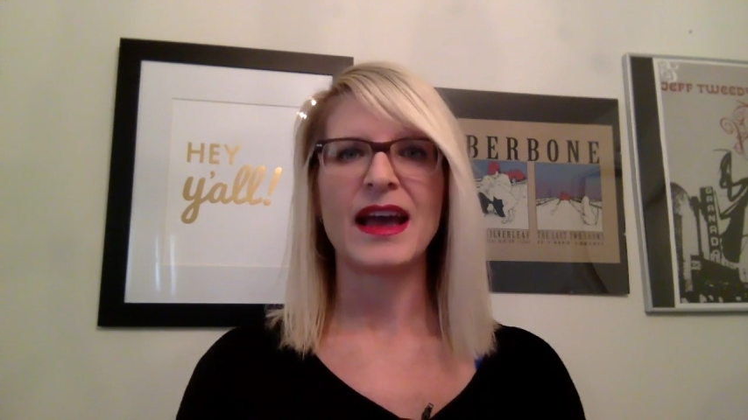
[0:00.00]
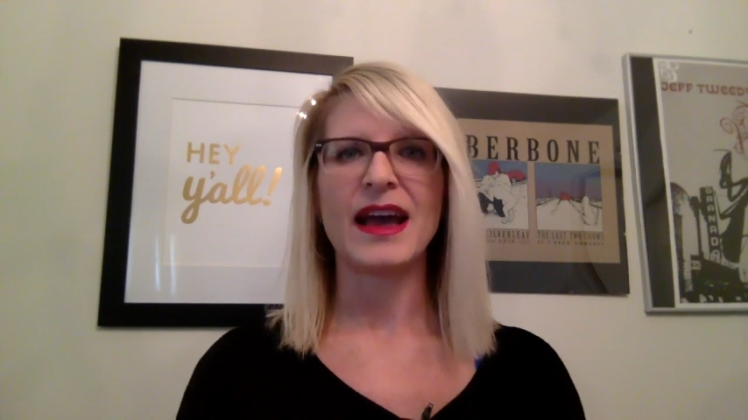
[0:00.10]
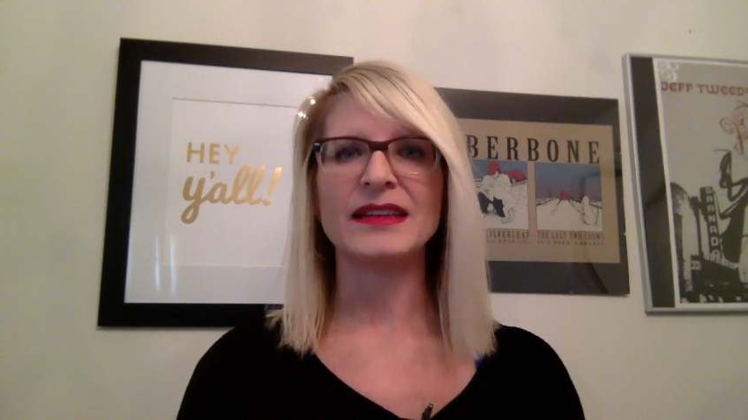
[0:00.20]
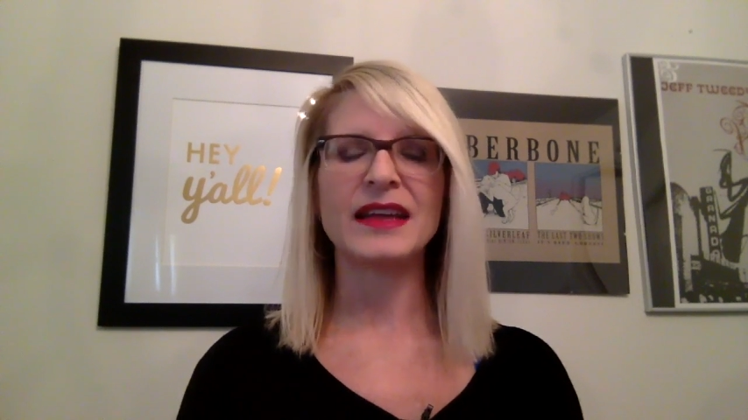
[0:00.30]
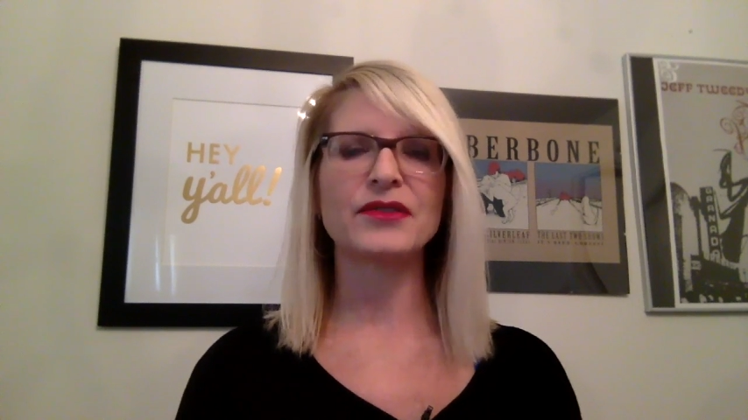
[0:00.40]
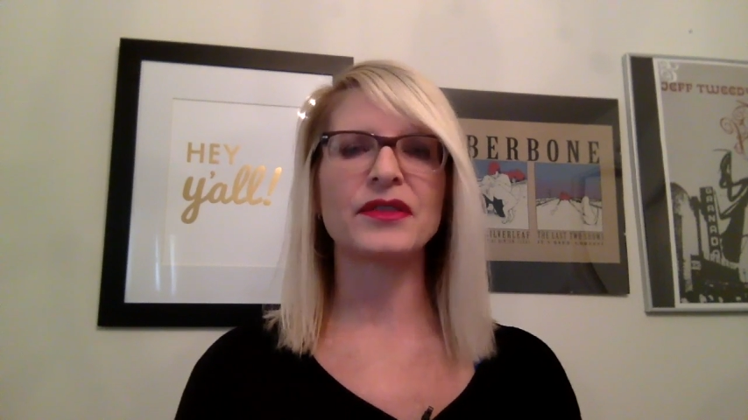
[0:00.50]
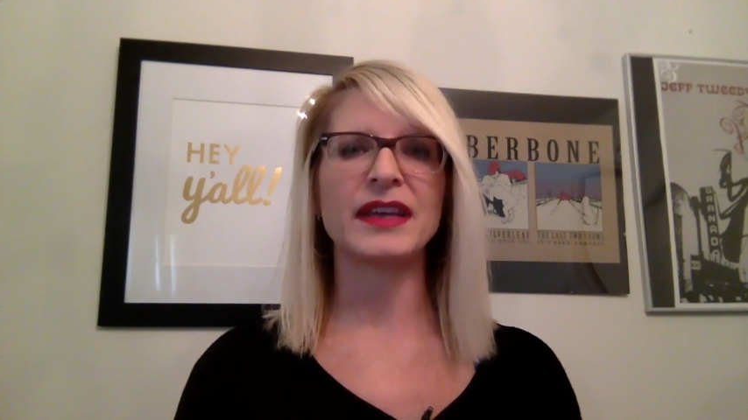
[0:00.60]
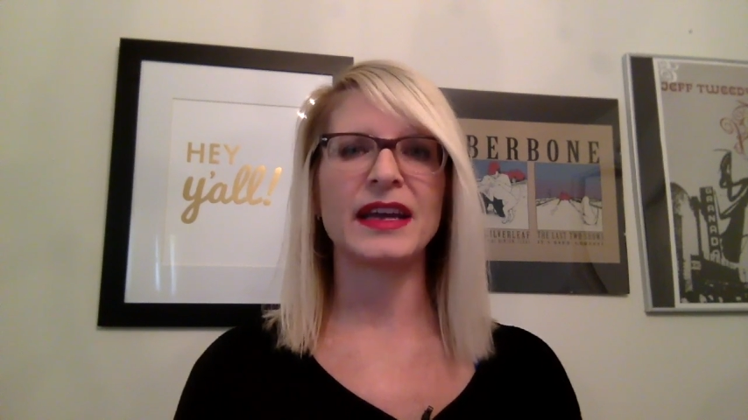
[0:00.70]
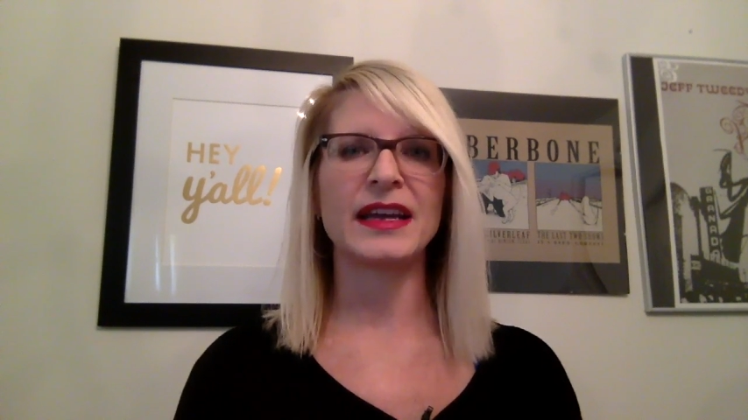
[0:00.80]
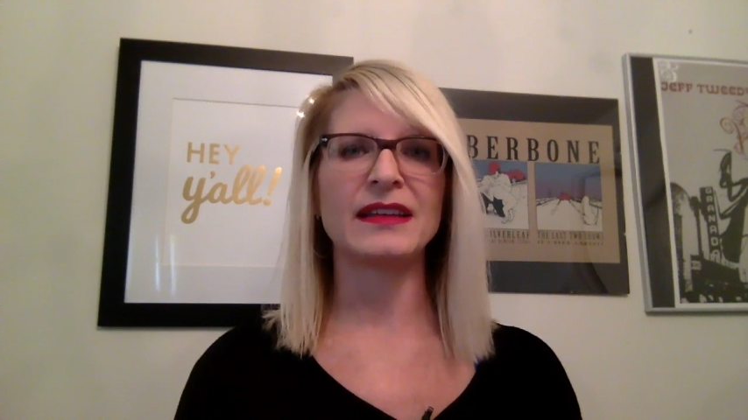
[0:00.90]
Another
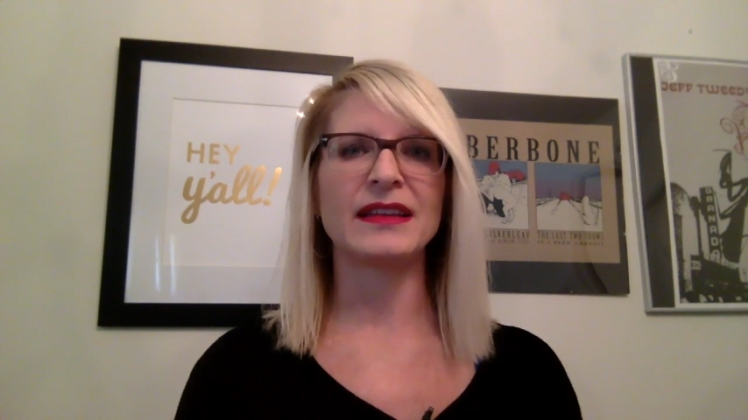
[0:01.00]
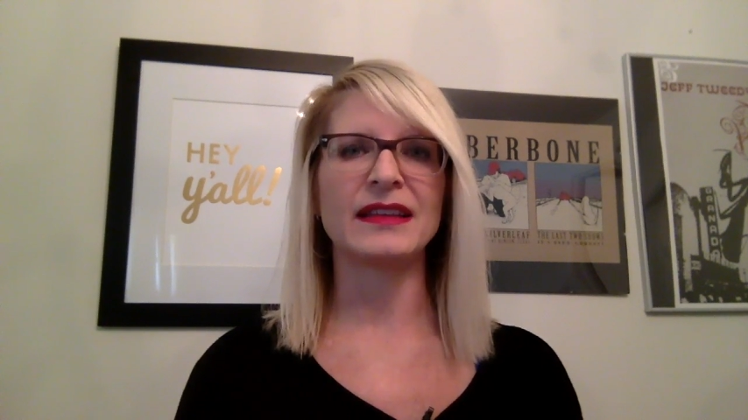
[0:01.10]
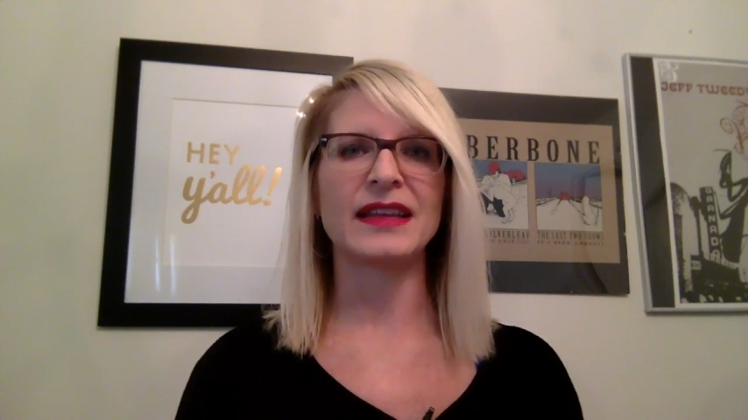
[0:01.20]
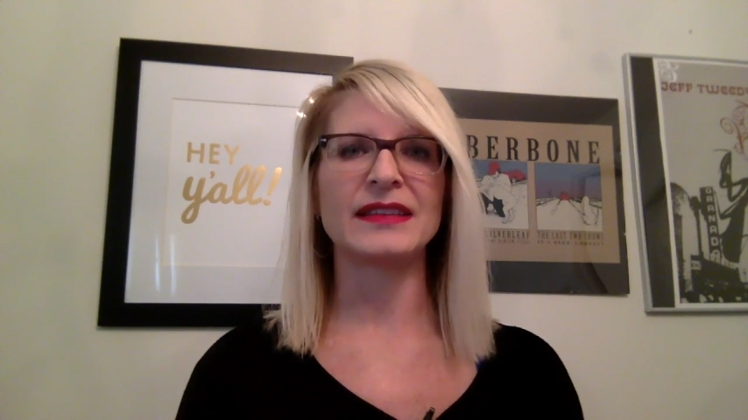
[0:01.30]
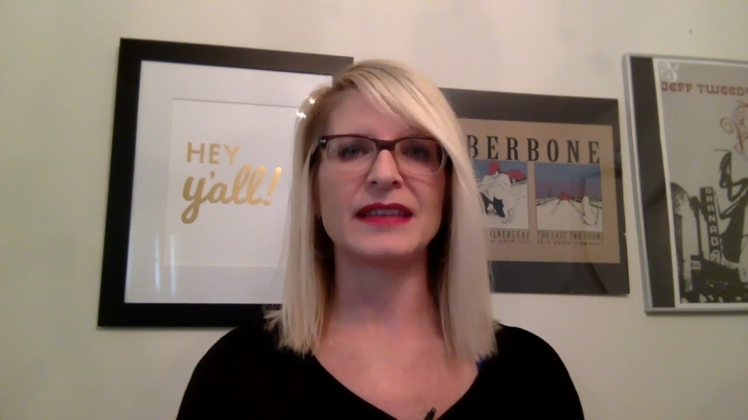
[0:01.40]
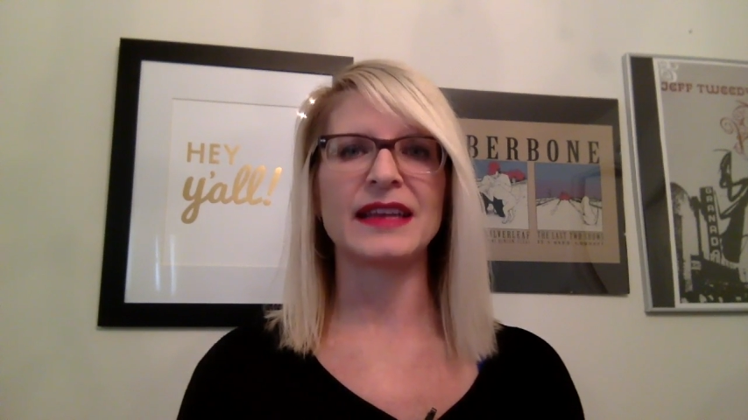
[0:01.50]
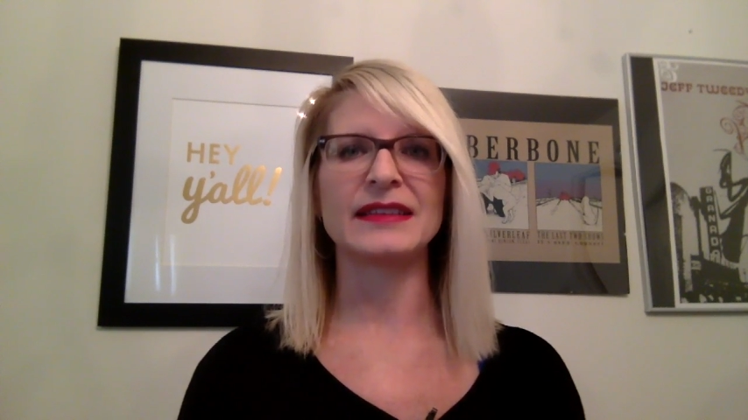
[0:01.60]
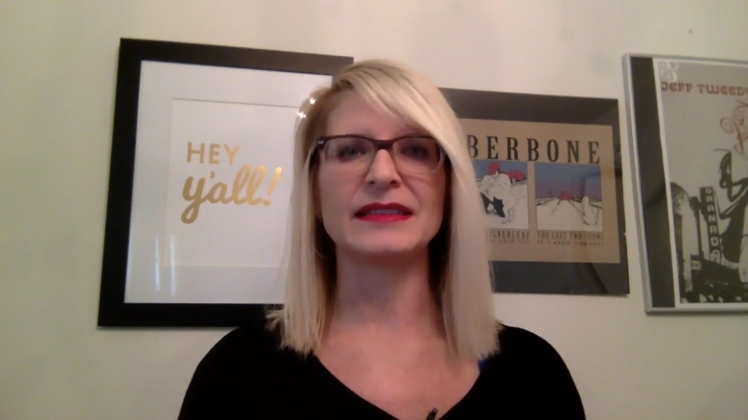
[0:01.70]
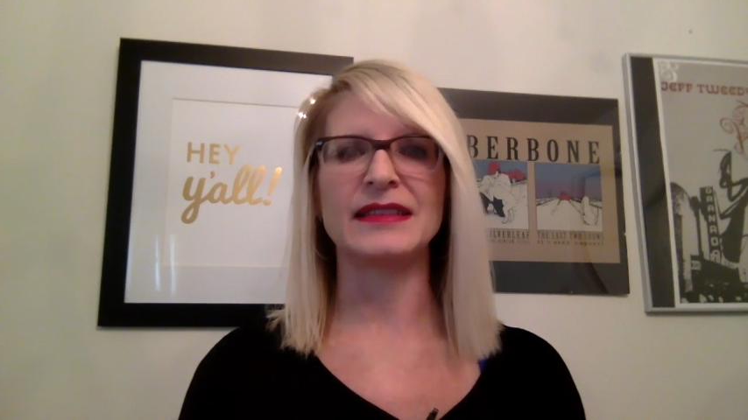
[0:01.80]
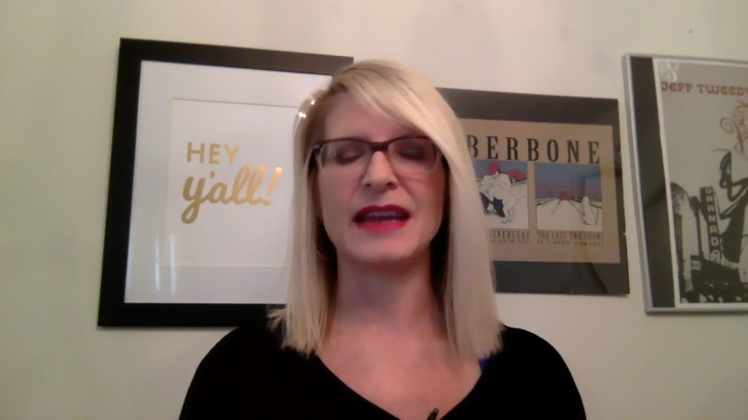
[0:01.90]
thing that they say
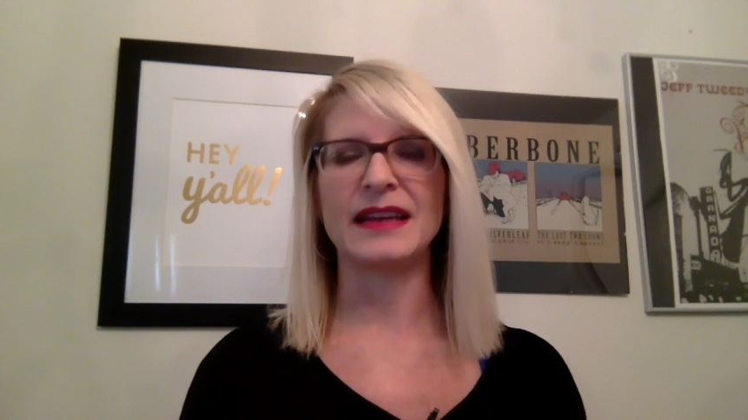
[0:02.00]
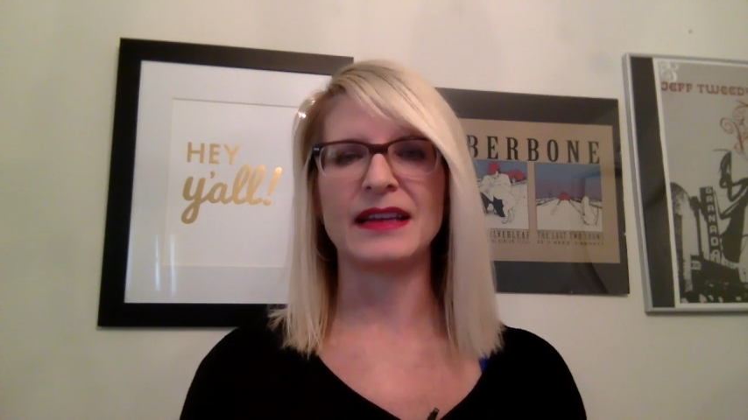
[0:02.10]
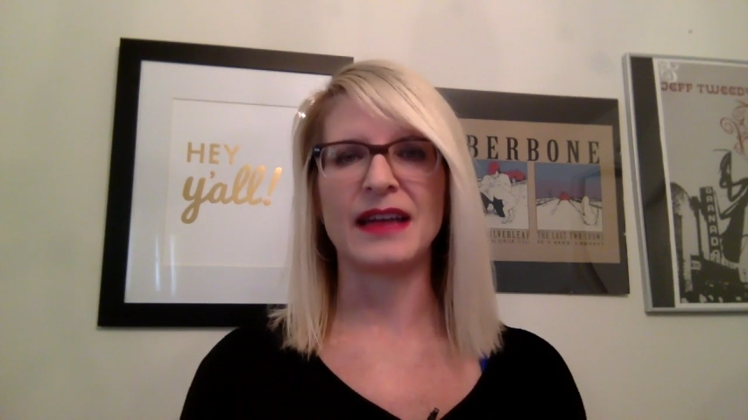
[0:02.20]
is that,